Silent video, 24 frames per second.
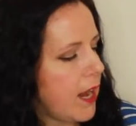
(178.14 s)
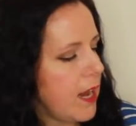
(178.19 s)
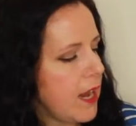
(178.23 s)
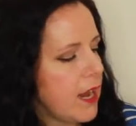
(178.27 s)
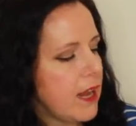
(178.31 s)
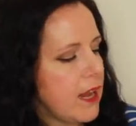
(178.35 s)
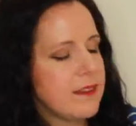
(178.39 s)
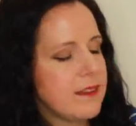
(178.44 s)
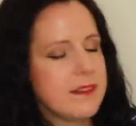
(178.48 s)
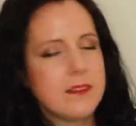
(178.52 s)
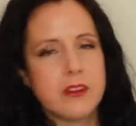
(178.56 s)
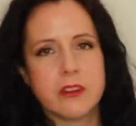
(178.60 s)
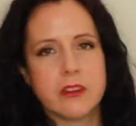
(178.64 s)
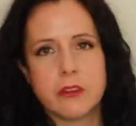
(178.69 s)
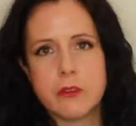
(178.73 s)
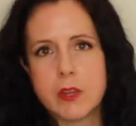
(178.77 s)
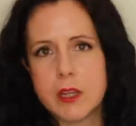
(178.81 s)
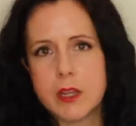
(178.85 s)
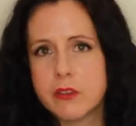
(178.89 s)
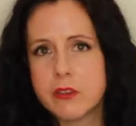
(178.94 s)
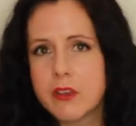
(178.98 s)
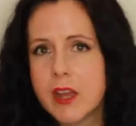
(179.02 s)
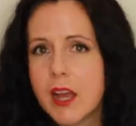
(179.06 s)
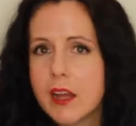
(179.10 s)
it just
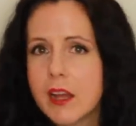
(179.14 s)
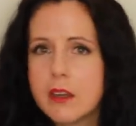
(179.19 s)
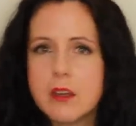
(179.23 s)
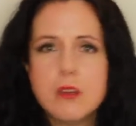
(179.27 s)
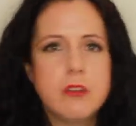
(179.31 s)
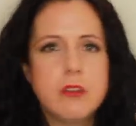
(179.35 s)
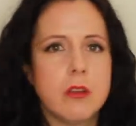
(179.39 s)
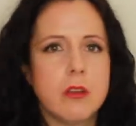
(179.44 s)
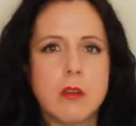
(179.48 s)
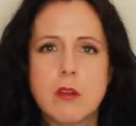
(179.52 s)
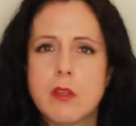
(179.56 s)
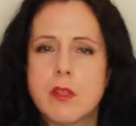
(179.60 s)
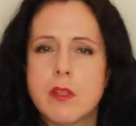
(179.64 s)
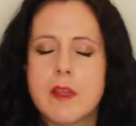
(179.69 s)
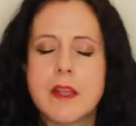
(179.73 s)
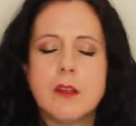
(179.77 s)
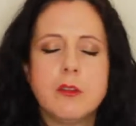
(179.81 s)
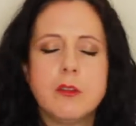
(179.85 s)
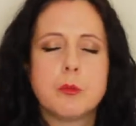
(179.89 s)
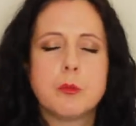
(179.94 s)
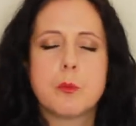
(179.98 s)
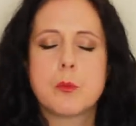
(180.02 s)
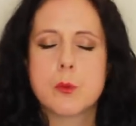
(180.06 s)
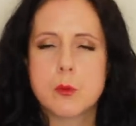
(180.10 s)
tells you how to do
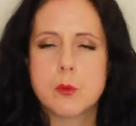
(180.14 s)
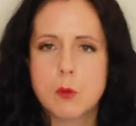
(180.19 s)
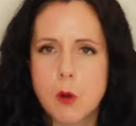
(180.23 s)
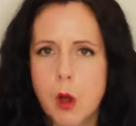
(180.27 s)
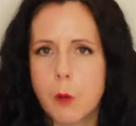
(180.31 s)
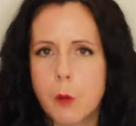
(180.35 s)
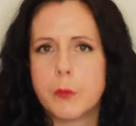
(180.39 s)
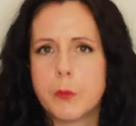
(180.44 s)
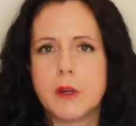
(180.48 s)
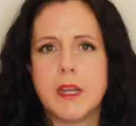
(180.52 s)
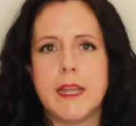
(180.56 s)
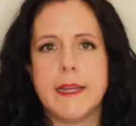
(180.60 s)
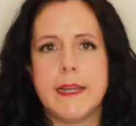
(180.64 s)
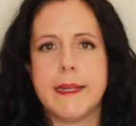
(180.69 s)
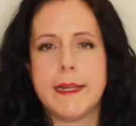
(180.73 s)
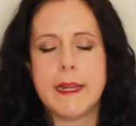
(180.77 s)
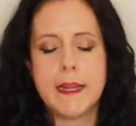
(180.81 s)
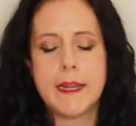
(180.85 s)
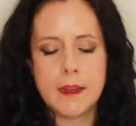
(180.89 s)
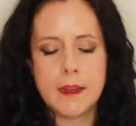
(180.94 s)
things properly,